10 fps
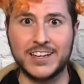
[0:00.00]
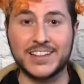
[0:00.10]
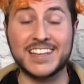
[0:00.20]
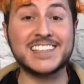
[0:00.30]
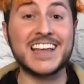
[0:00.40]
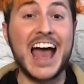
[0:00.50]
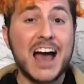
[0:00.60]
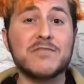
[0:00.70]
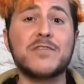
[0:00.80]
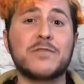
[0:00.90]
That's
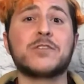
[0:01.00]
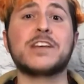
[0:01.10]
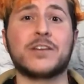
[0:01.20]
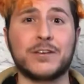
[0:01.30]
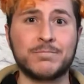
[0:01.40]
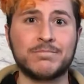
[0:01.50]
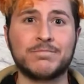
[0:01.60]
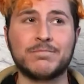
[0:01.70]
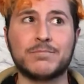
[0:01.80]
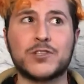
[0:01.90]
half of every year,
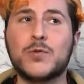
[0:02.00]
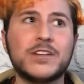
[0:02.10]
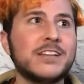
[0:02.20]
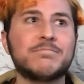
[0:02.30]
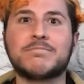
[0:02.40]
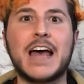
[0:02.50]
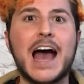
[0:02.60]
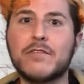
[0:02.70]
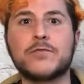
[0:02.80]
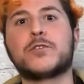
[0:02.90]
totaling
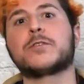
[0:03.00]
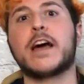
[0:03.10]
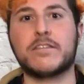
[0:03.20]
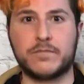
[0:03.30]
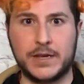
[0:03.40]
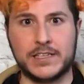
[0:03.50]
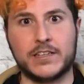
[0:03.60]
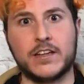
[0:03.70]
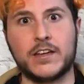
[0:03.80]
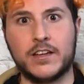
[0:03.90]
half of your life,
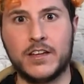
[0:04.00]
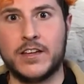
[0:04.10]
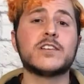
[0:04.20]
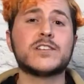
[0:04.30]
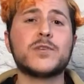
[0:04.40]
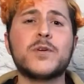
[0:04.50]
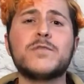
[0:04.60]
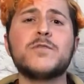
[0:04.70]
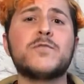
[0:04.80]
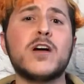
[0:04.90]
basically. So if
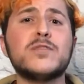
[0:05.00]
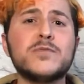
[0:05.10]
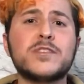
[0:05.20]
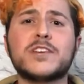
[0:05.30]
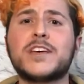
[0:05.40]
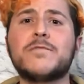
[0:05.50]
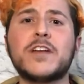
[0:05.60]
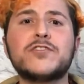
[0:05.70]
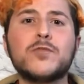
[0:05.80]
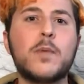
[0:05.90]
you follow the
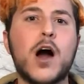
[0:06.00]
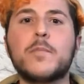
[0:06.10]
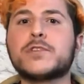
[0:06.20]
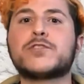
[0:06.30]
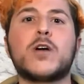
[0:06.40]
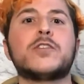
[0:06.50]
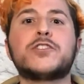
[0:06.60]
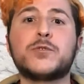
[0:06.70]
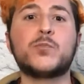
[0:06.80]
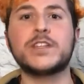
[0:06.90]
conventional pop
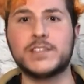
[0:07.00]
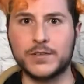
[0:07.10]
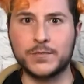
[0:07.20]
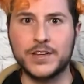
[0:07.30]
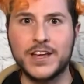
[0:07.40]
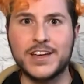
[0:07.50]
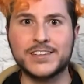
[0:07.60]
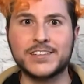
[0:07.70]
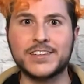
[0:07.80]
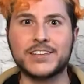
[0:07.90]
astrology wisdom
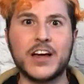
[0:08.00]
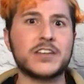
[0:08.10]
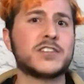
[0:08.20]
to not